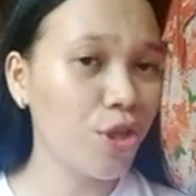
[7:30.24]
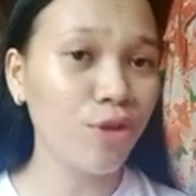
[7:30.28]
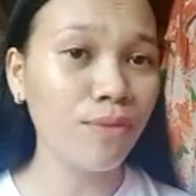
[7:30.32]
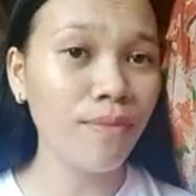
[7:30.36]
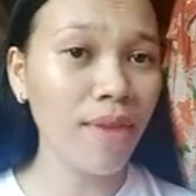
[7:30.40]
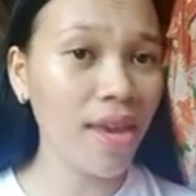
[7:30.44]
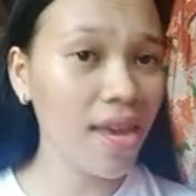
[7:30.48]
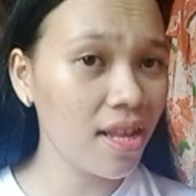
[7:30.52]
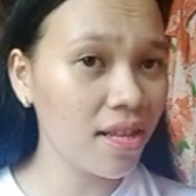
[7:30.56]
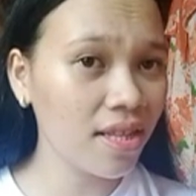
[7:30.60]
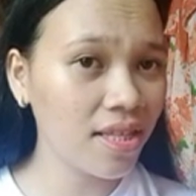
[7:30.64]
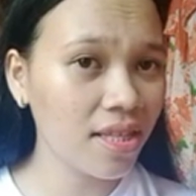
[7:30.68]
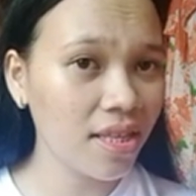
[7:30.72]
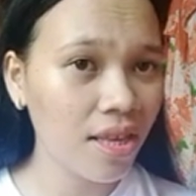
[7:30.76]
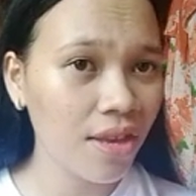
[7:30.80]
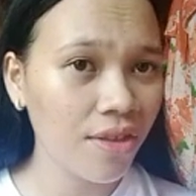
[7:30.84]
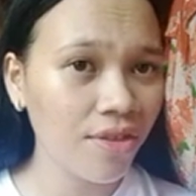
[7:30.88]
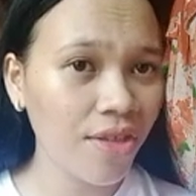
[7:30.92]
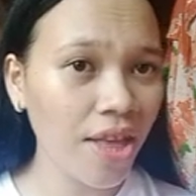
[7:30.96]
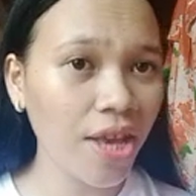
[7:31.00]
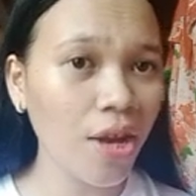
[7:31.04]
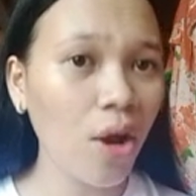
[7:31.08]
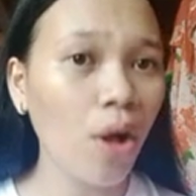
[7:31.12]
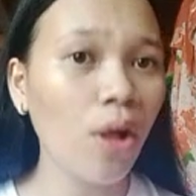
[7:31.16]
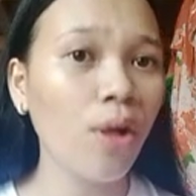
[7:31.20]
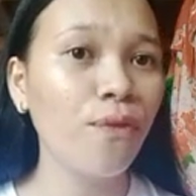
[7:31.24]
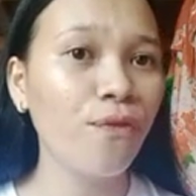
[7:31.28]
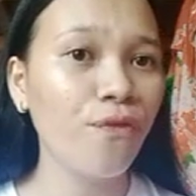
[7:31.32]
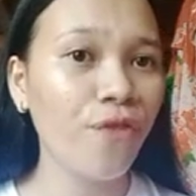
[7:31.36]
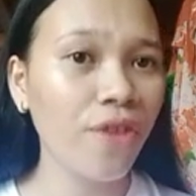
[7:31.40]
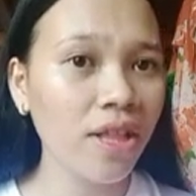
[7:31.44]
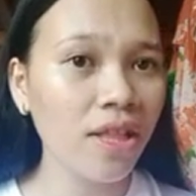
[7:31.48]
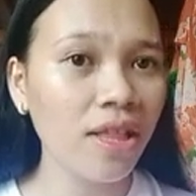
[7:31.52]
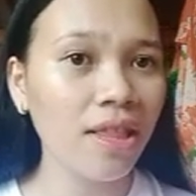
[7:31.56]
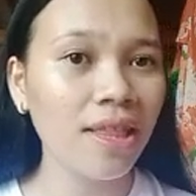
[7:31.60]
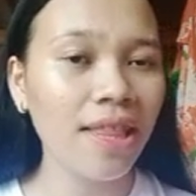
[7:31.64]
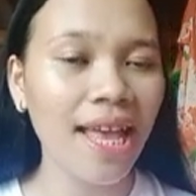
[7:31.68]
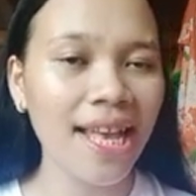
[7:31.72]
means they all
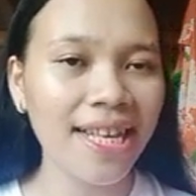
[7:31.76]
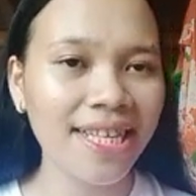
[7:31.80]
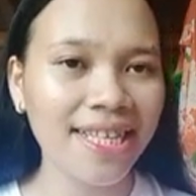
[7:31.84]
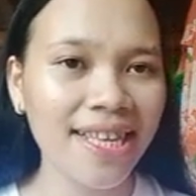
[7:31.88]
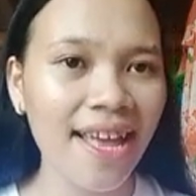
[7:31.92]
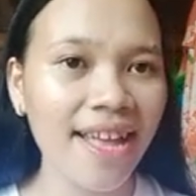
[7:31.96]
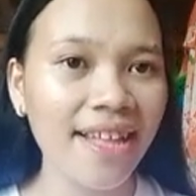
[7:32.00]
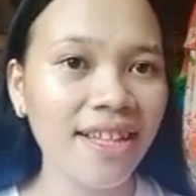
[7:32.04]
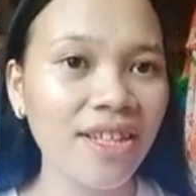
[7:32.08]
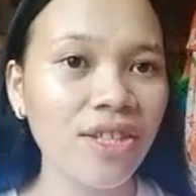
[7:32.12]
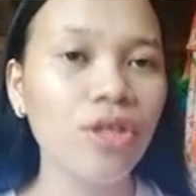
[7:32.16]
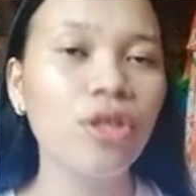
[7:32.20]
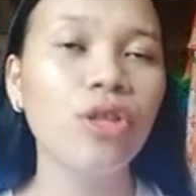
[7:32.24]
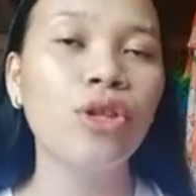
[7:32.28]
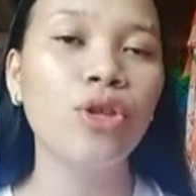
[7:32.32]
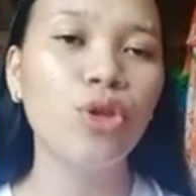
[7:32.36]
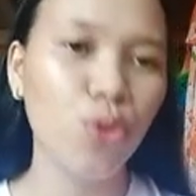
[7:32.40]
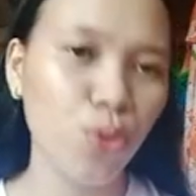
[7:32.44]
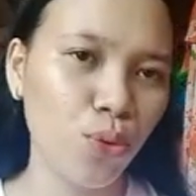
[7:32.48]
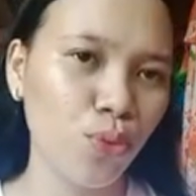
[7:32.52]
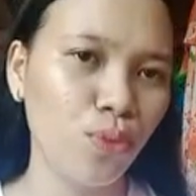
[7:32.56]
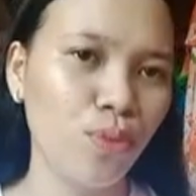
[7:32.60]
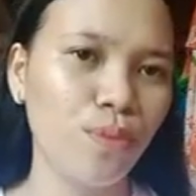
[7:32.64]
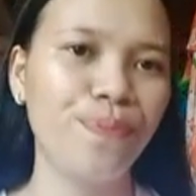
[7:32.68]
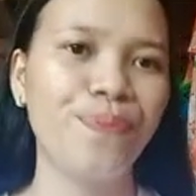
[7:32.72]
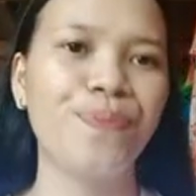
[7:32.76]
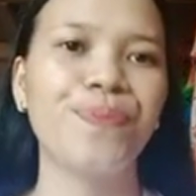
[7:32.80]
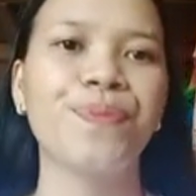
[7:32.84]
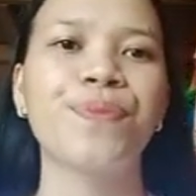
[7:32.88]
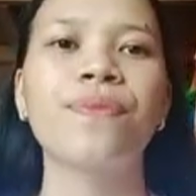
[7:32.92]
feel listened to.